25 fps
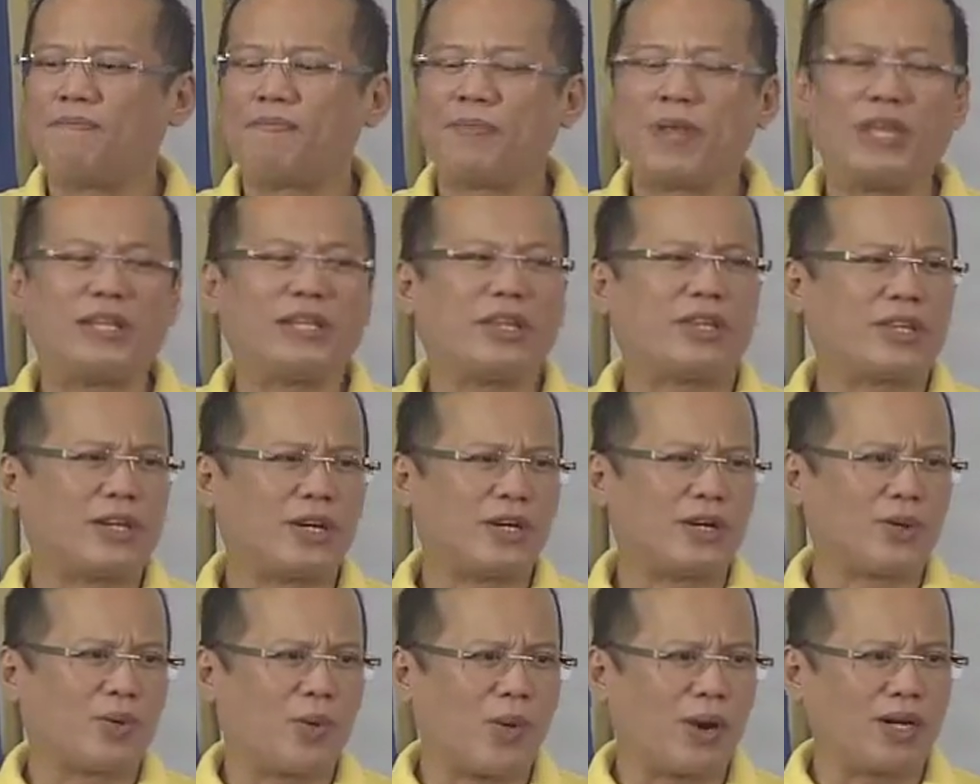In the
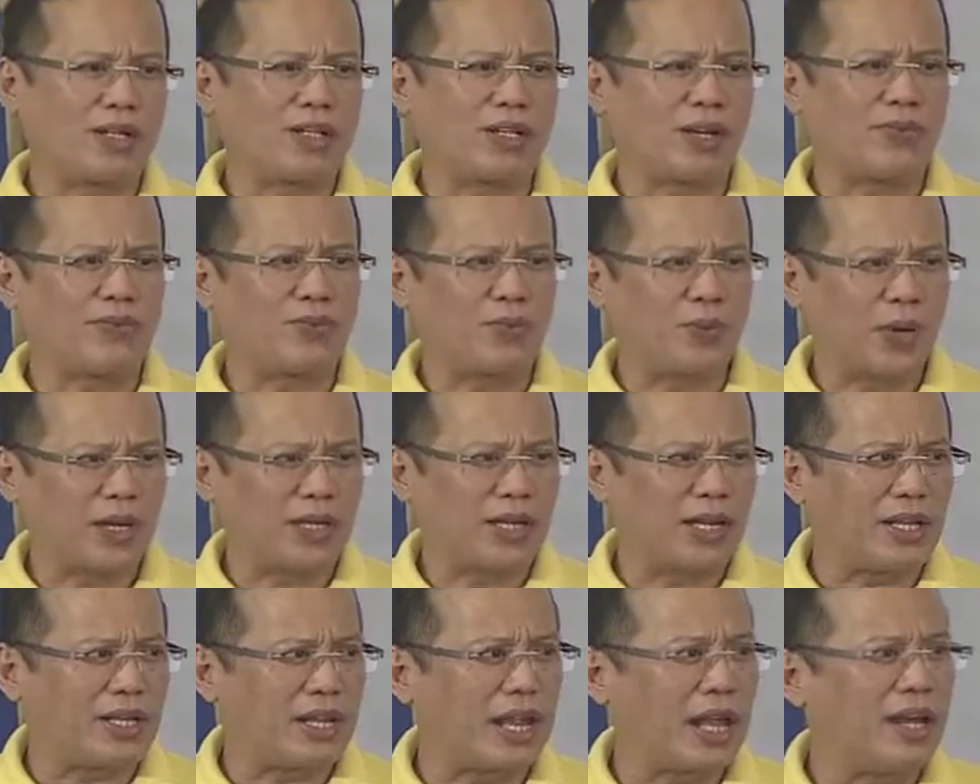third quarter of
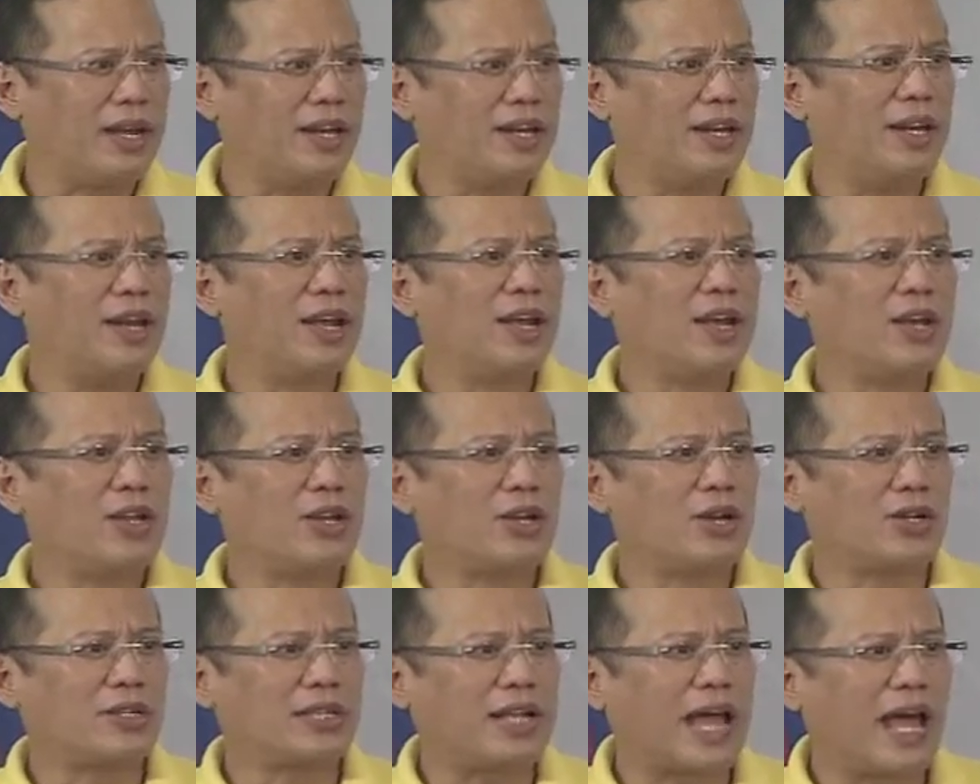2010,
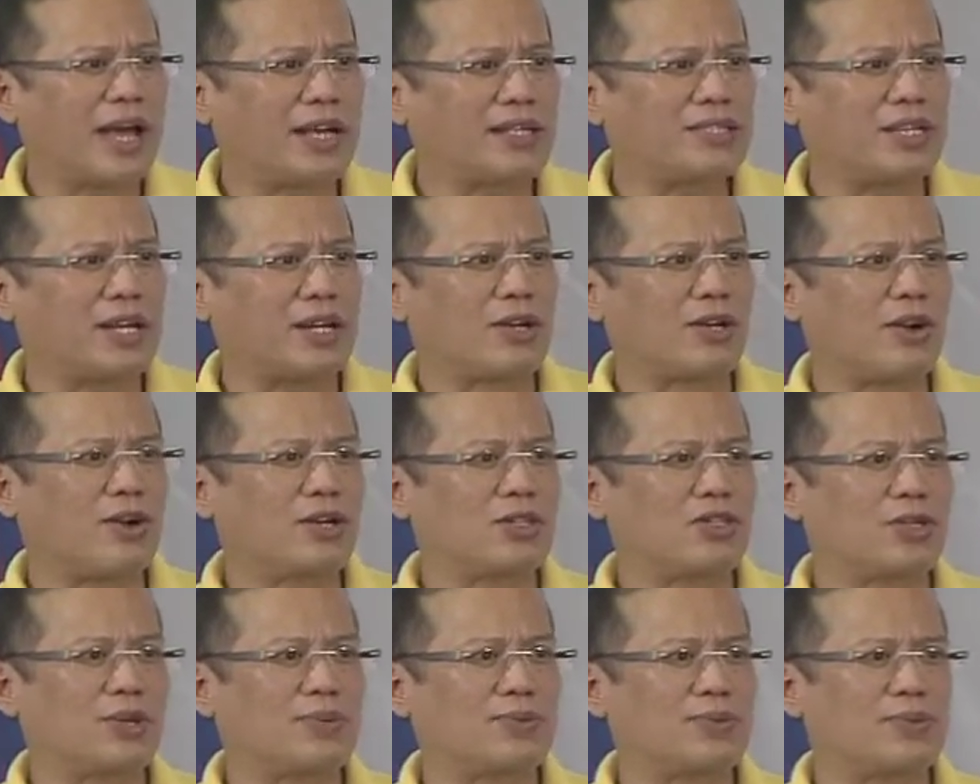your tax and
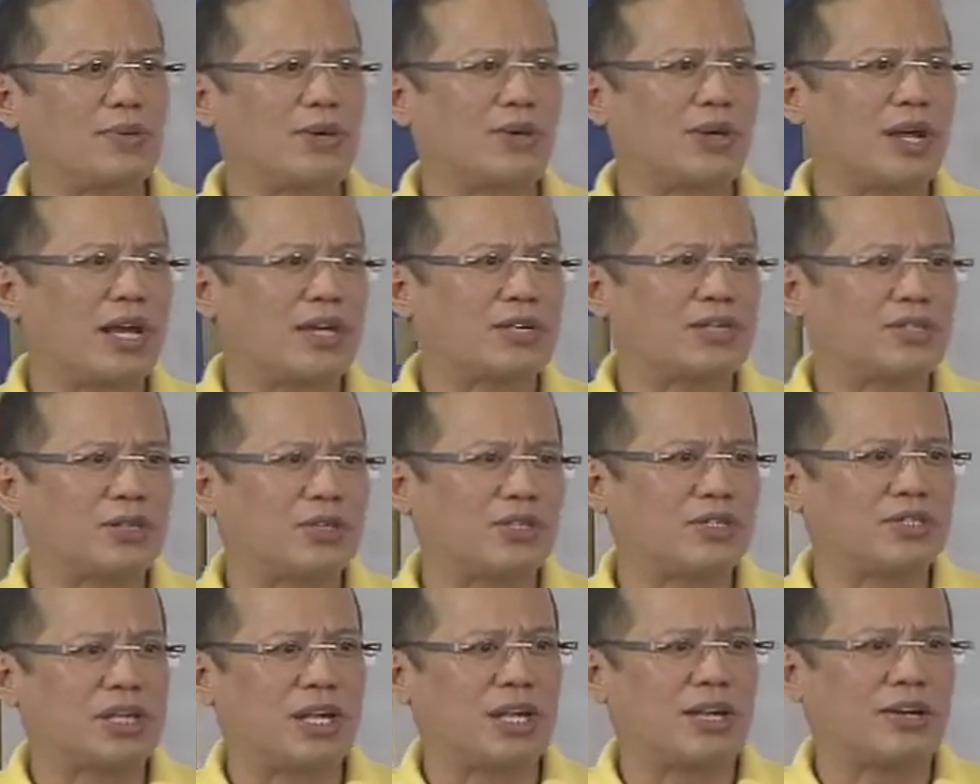customs
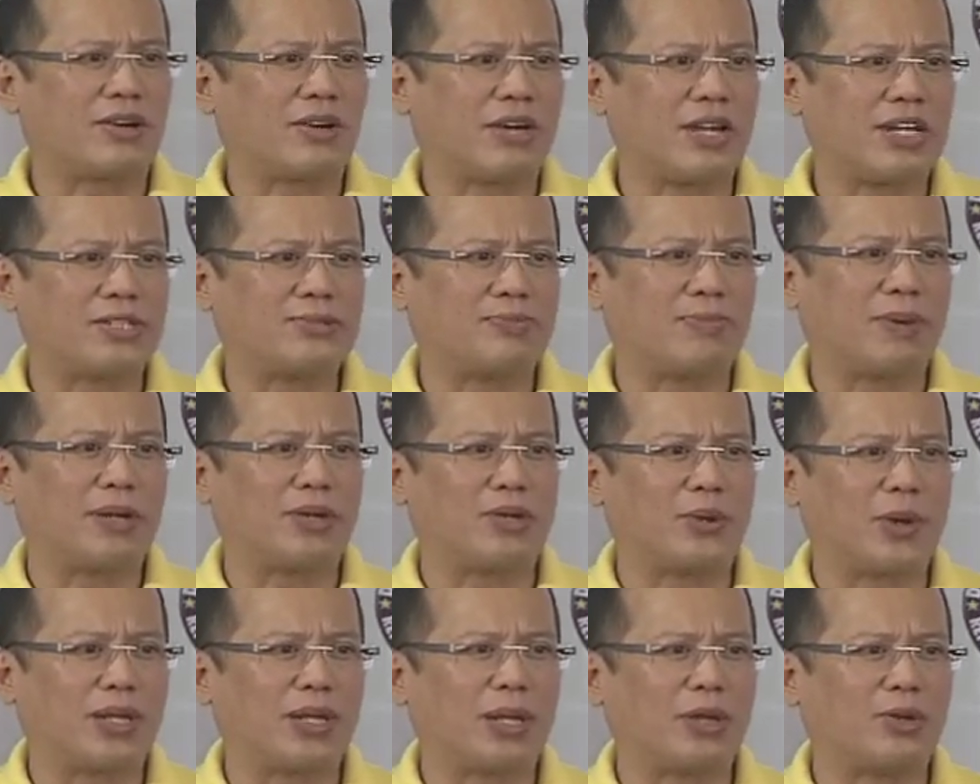collections increased by
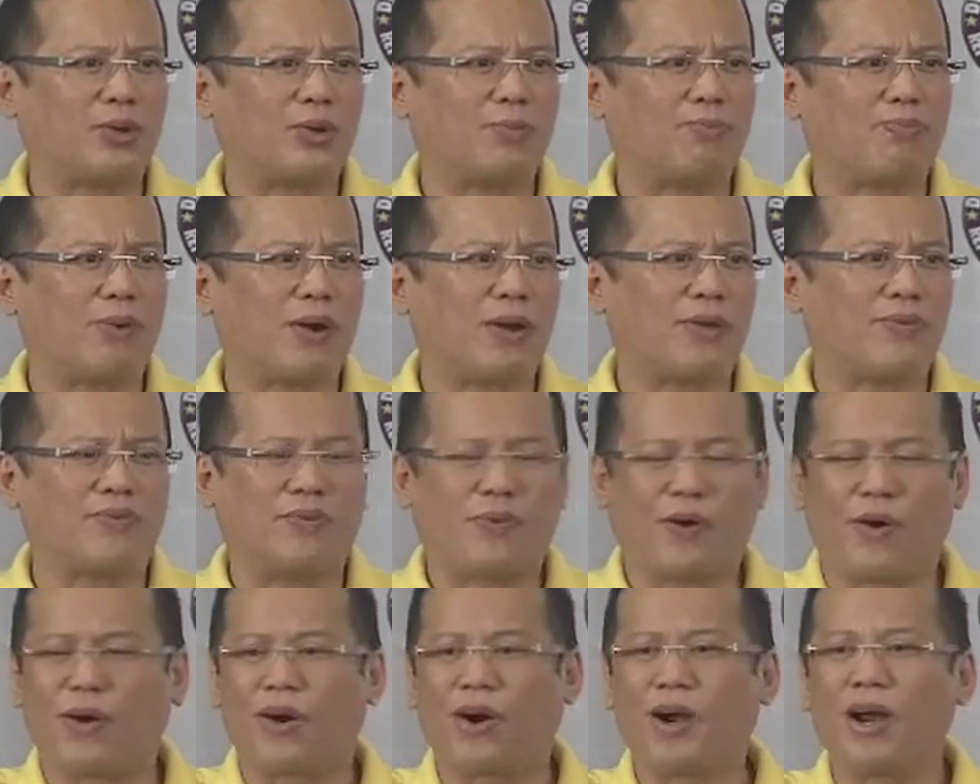
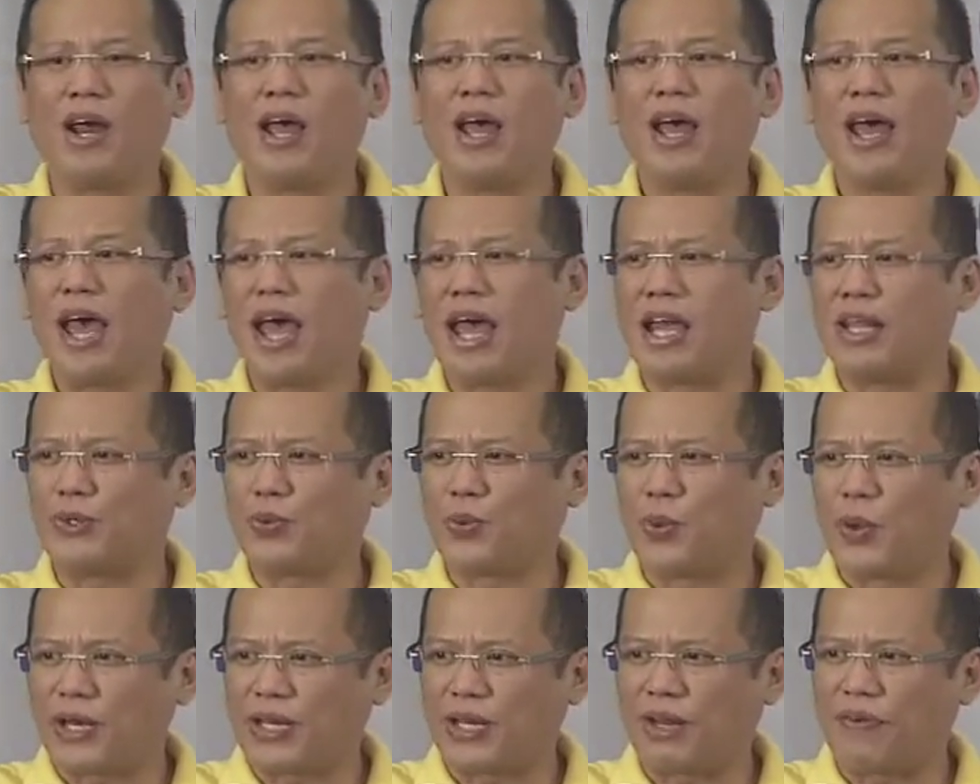22.4 and
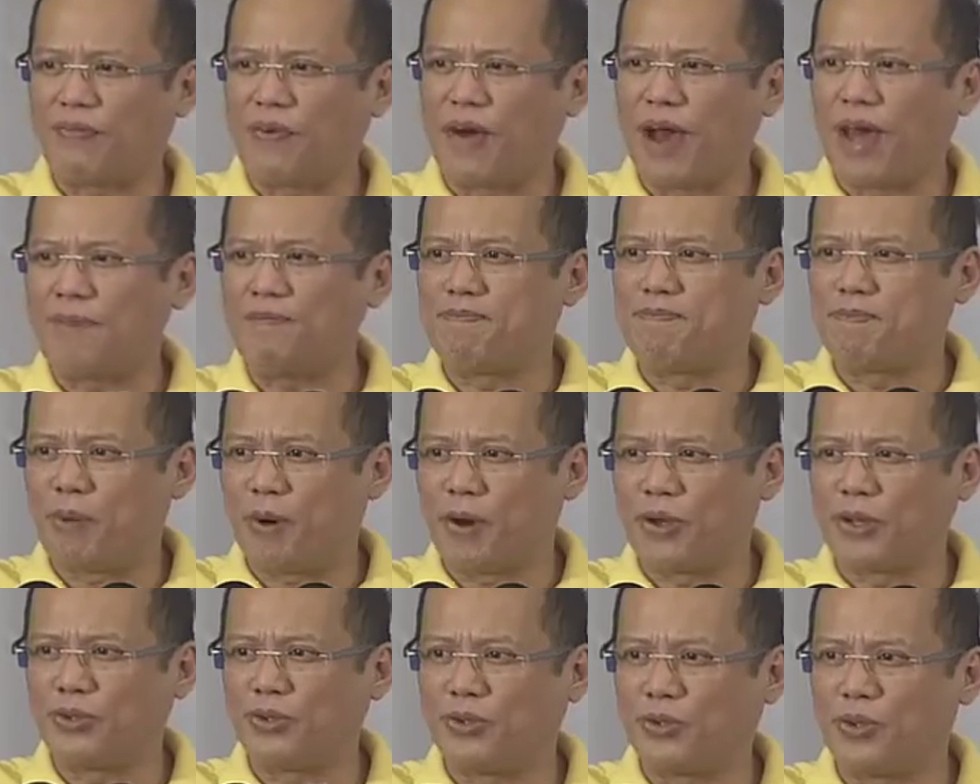
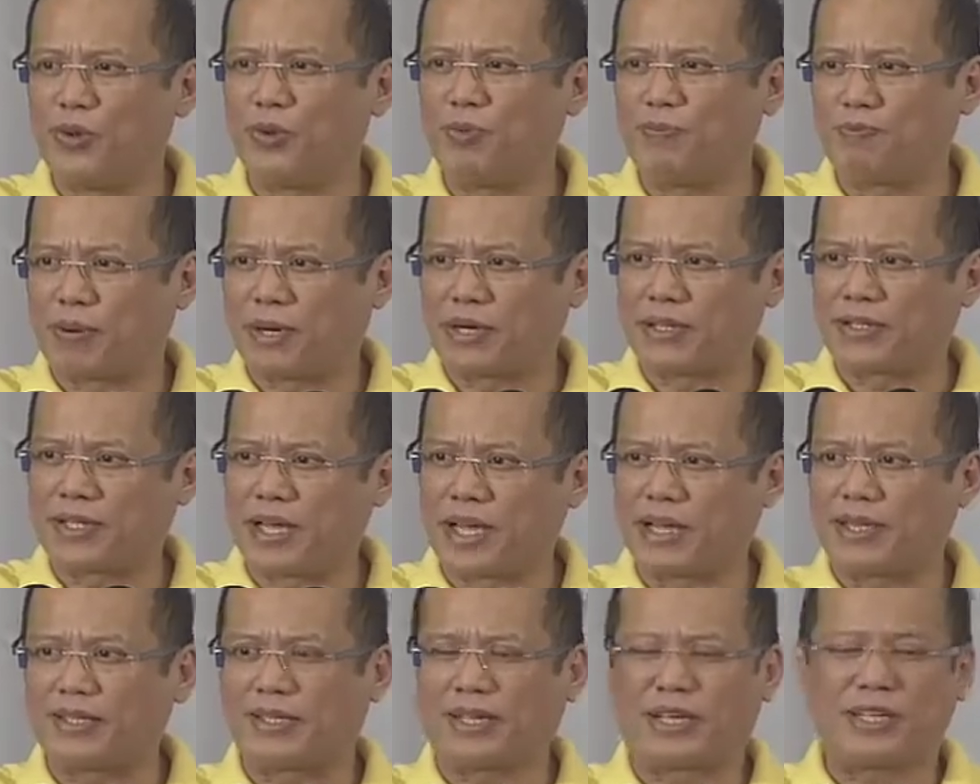
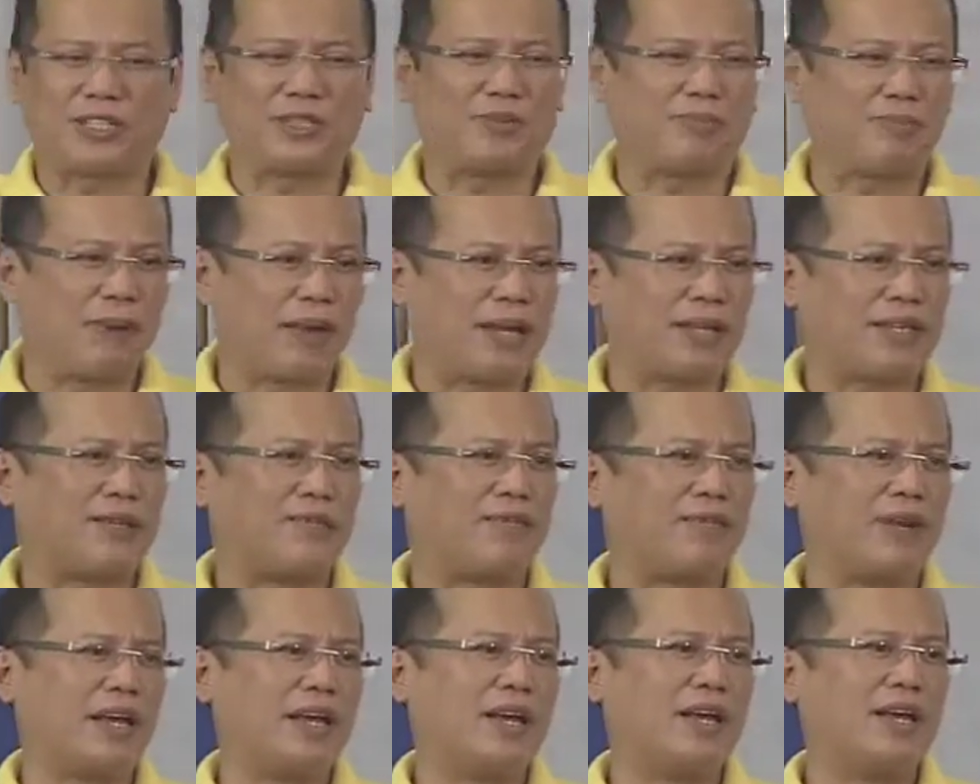25.2%
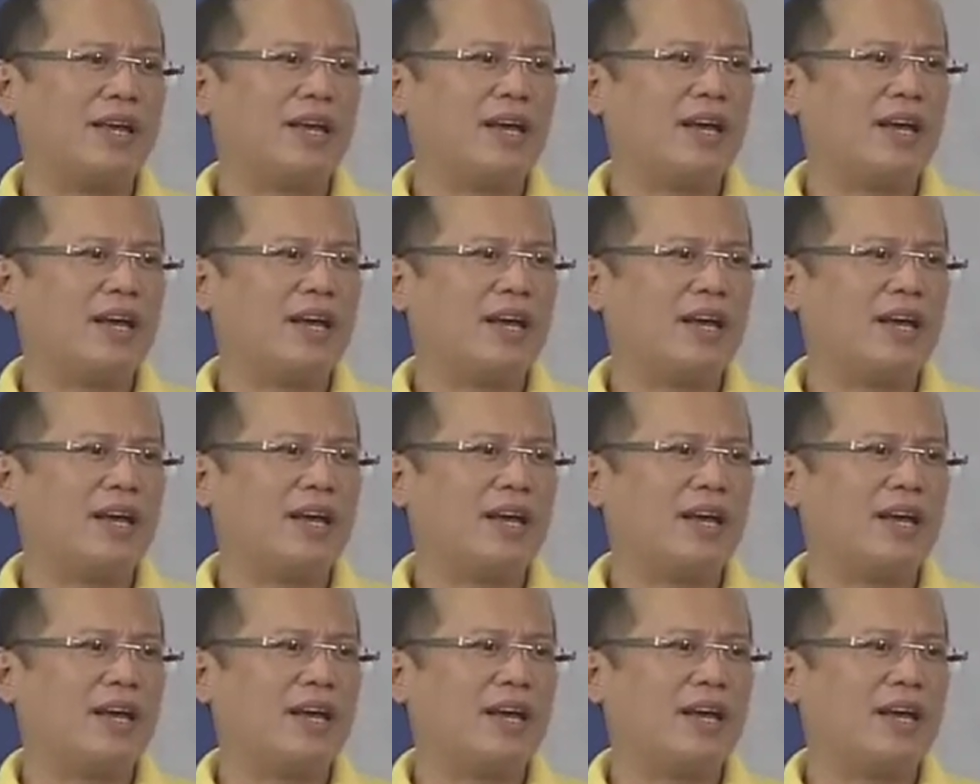respectively.